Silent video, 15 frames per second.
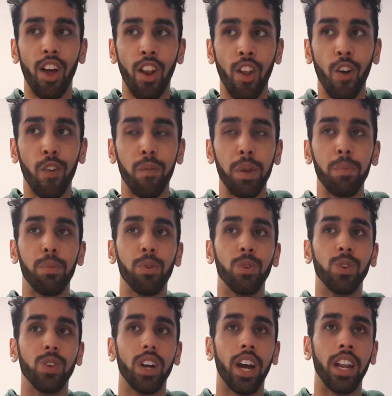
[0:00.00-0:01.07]
a lot of
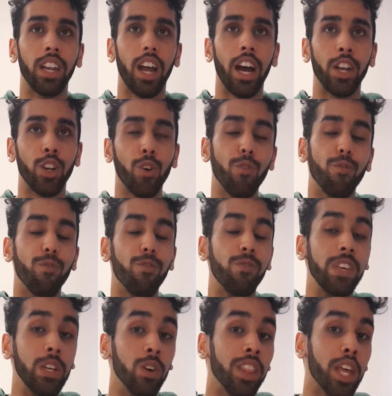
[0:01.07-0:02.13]
people, and I don't
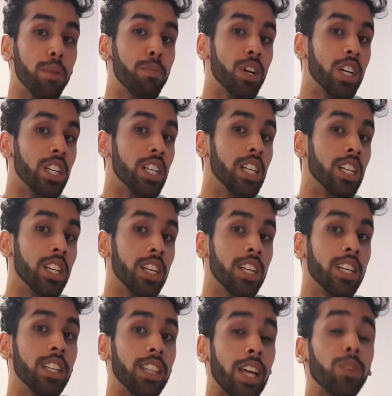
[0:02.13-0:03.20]
feel their burden.
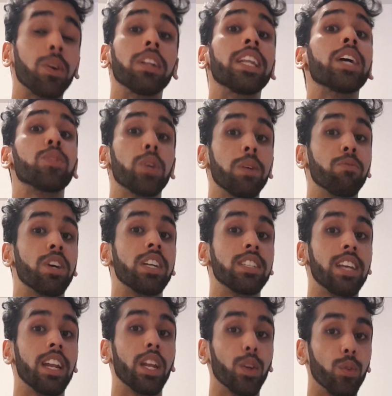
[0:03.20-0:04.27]
That's what I'm trying to
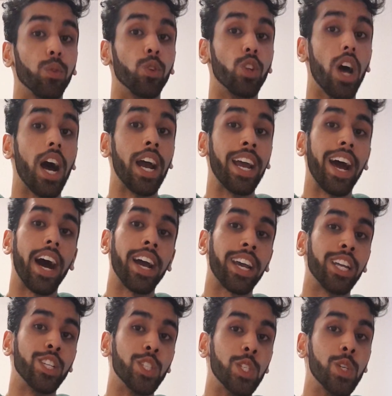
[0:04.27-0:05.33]
say. Like, I
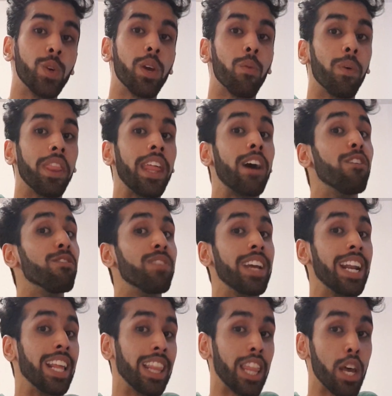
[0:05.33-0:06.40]
can do it without
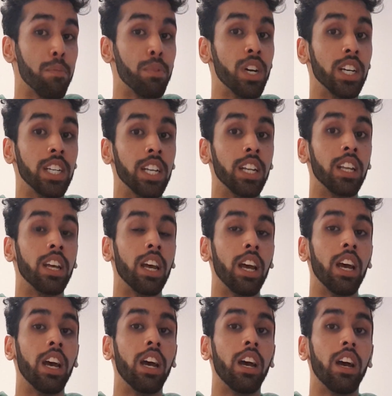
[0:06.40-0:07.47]
feeling their burden.
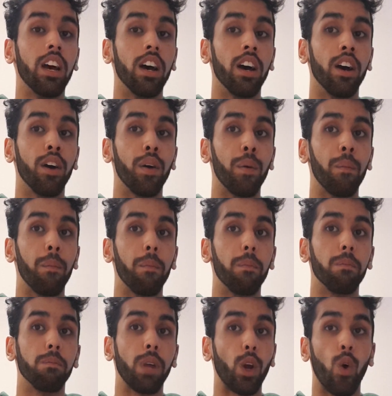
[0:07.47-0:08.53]

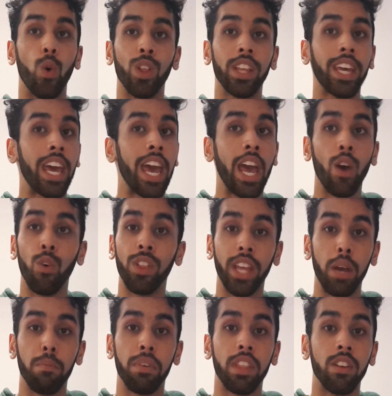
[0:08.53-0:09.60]
Like, all the care, all the
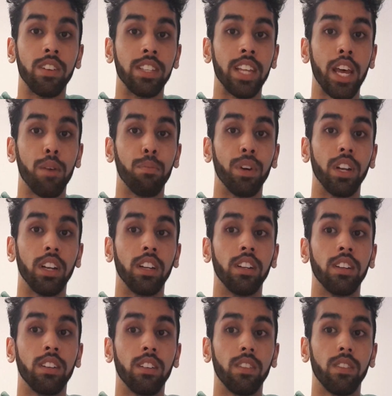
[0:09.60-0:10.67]
empathy is there, but
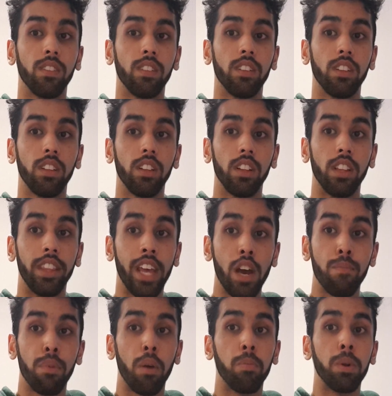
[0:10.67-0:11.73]

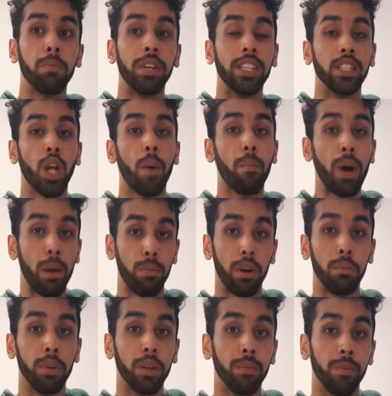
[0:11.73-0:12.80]
their problem is not my
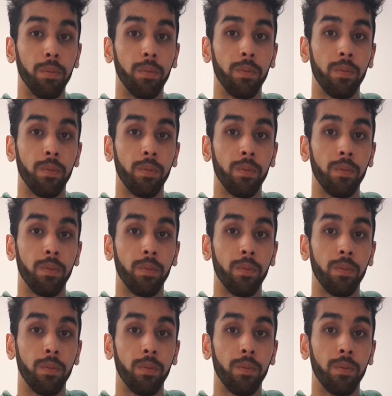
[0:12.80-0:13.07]
problem.